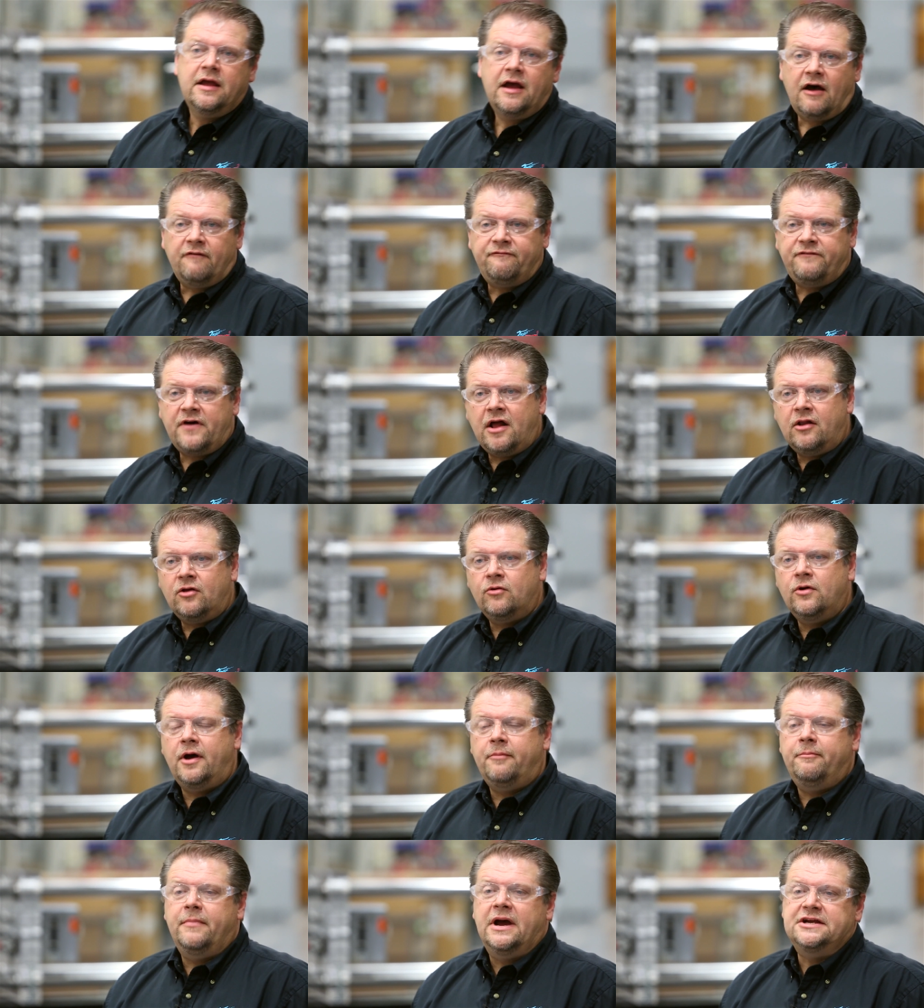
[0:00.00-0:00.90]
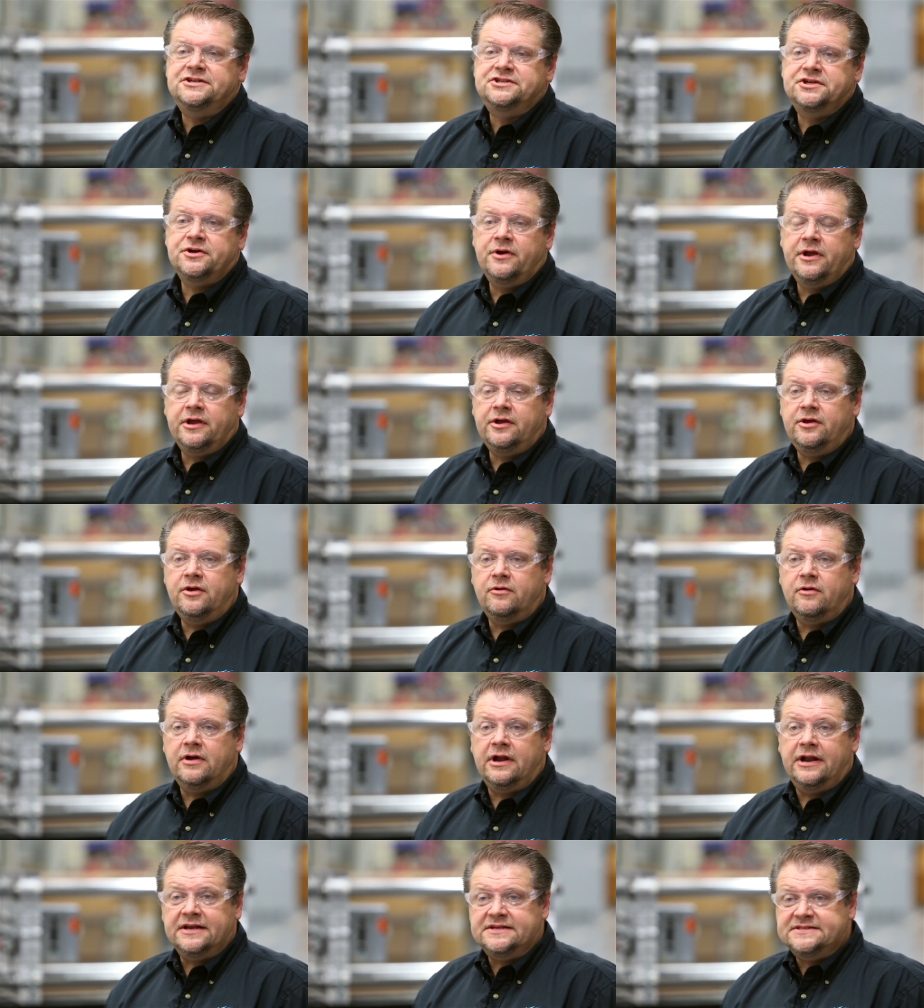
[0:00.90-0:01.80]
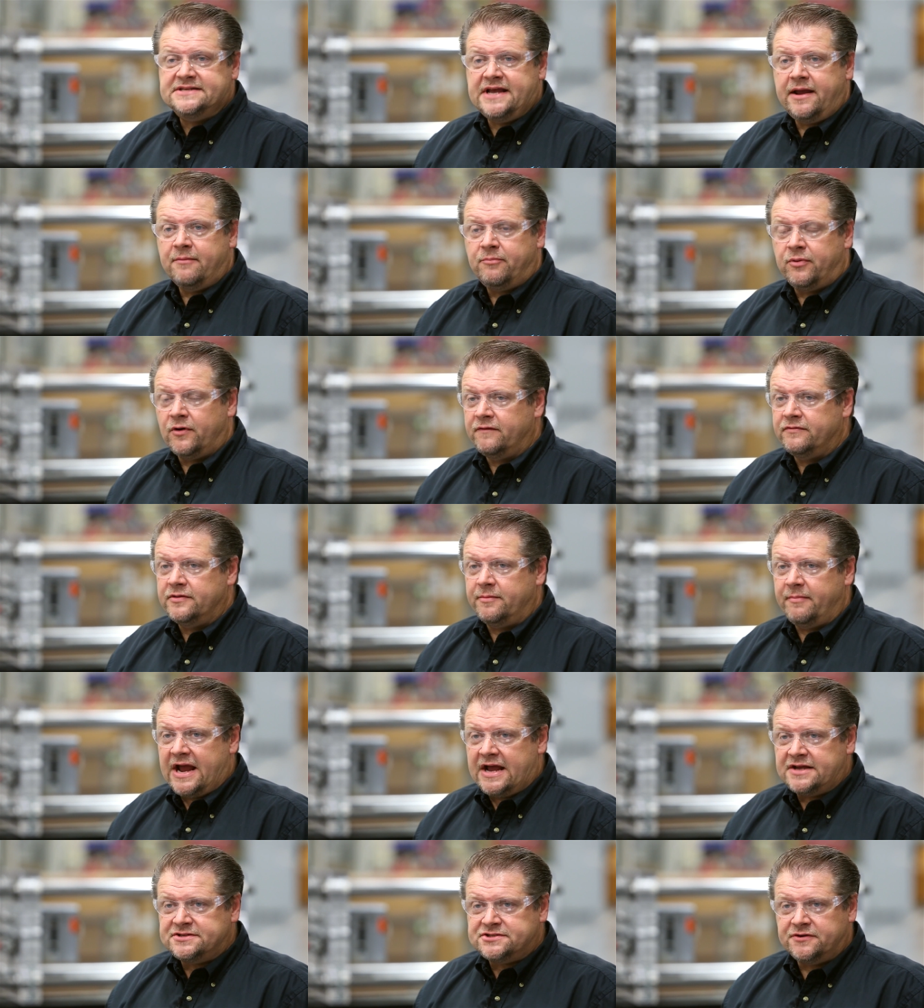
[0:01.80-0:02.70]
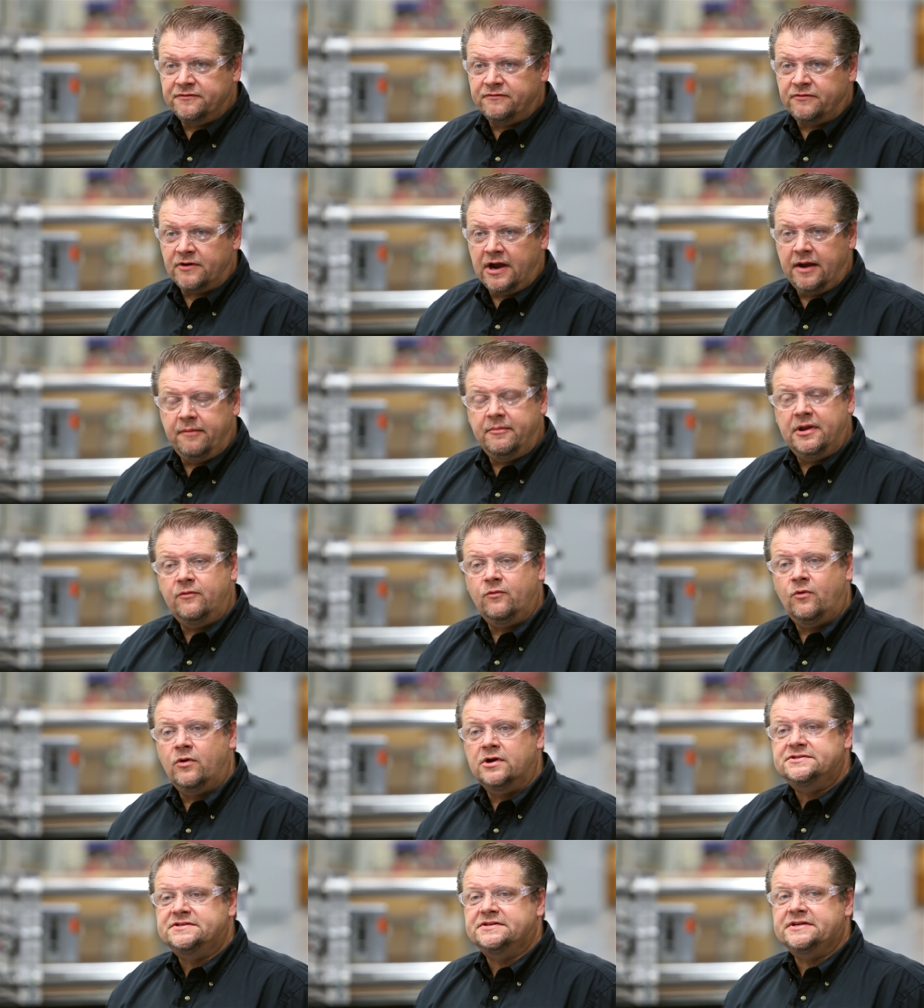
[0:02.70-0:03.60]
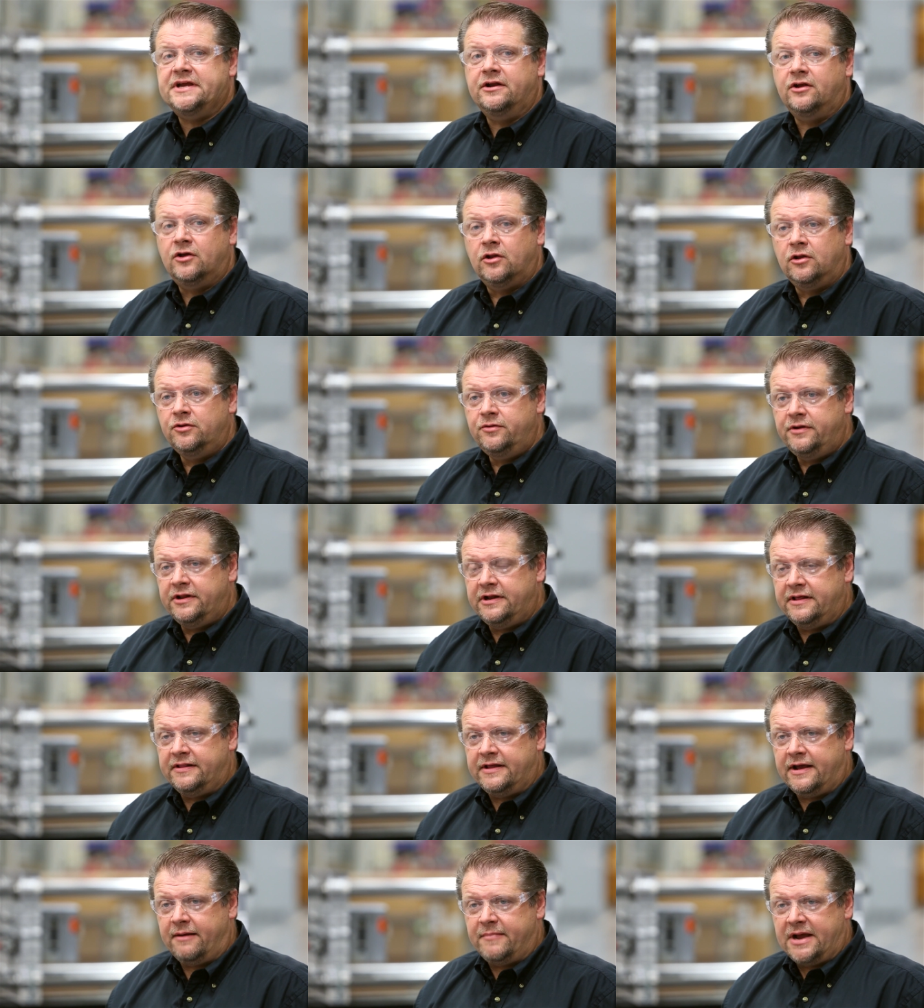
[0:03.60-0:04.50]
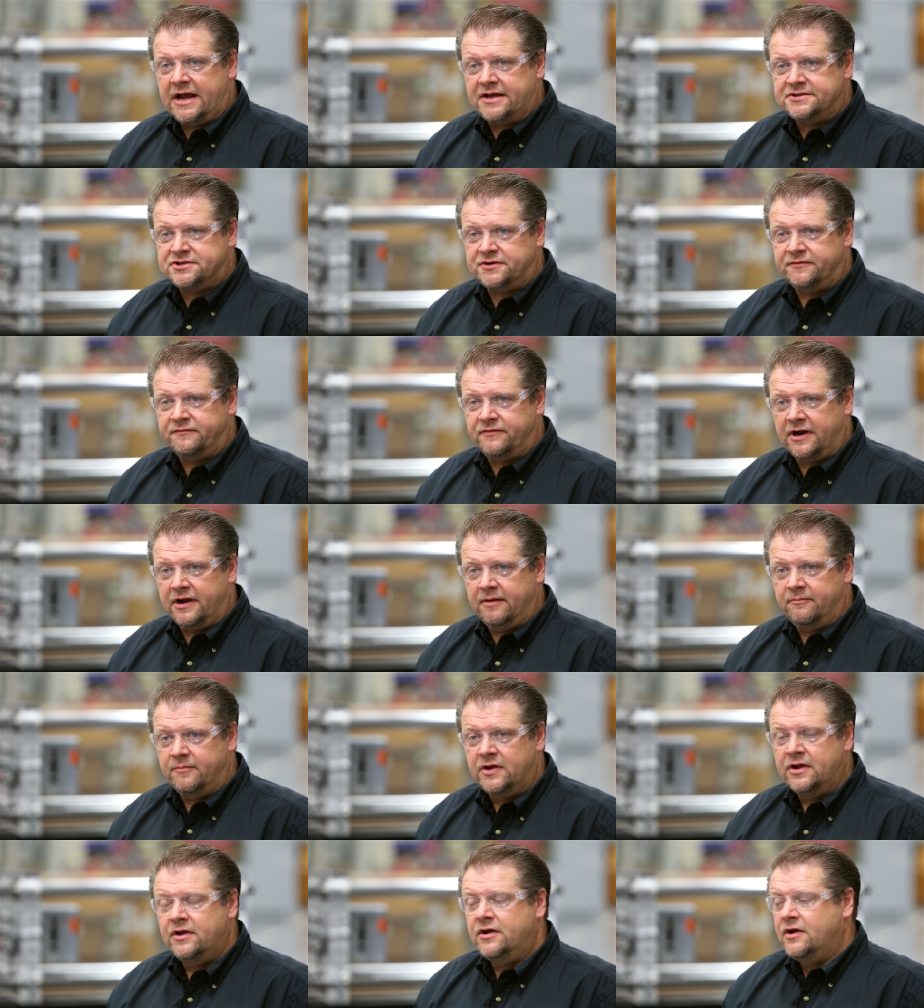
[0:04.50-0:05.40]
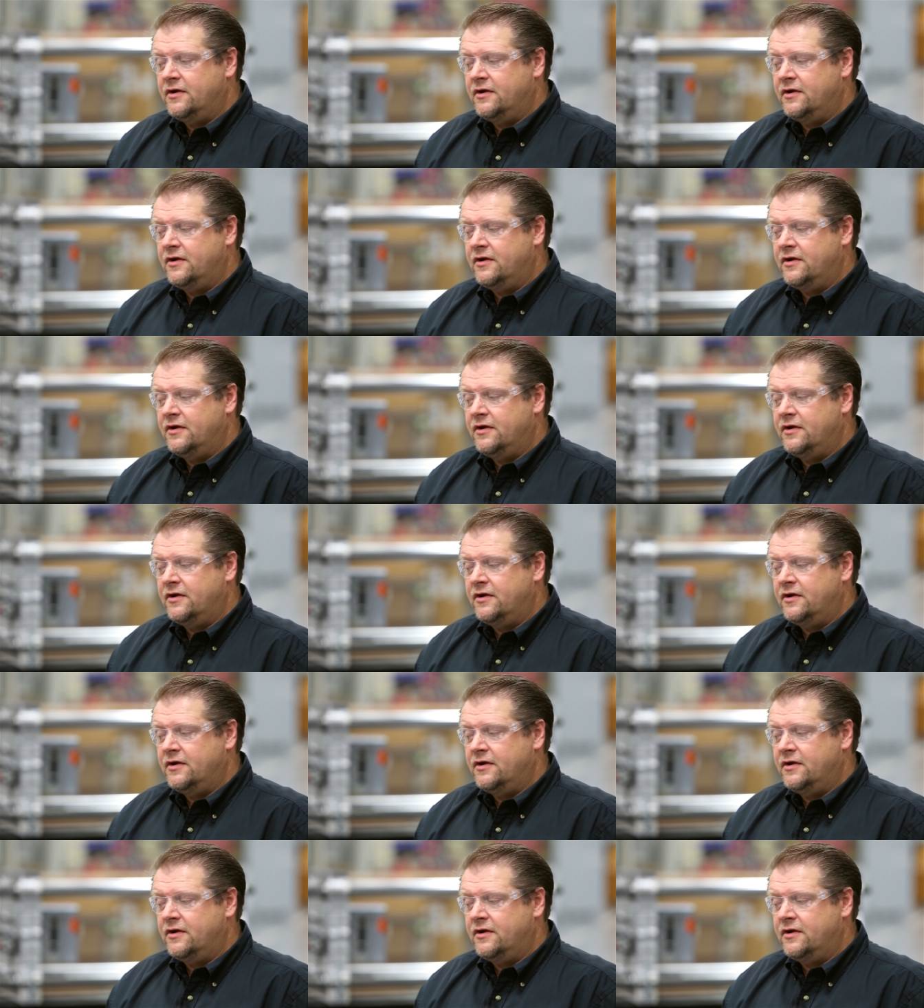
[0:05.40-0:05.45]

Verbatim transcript: I'll follow up by showing you an example of the master frame and what's included in that master frame